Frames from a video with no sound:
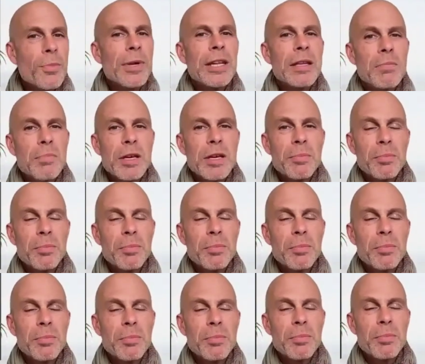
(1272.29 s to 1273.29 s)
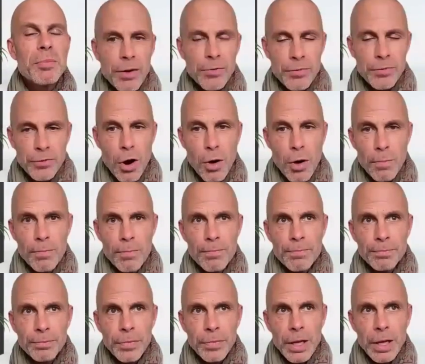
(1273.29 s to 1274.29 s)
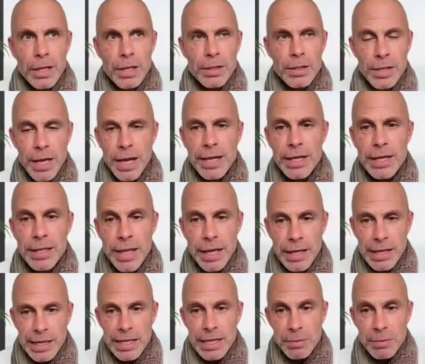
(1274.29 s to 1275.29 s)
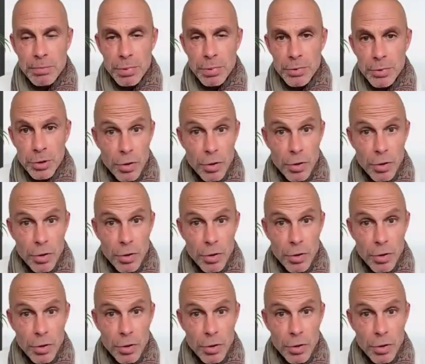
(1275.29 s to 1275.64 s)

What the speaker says: many people back from taking that leap,